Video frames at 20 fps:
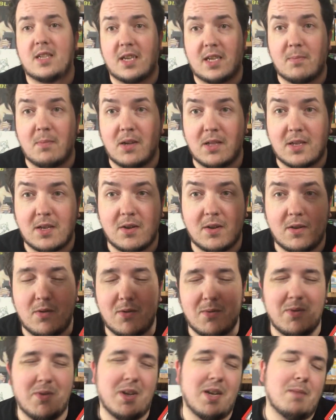6 months ago,
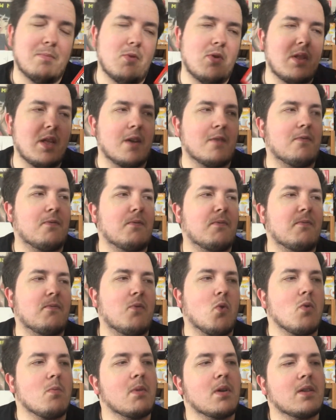or no, more like
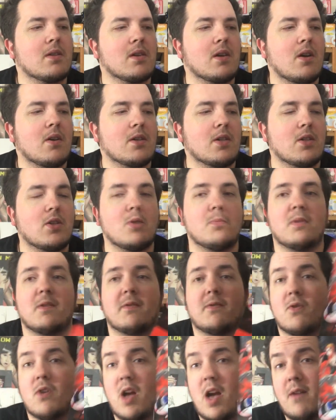4 months ago, because it took me
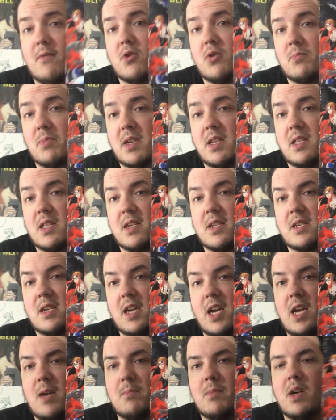forever to beat this
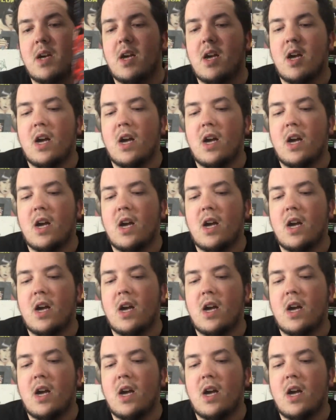game.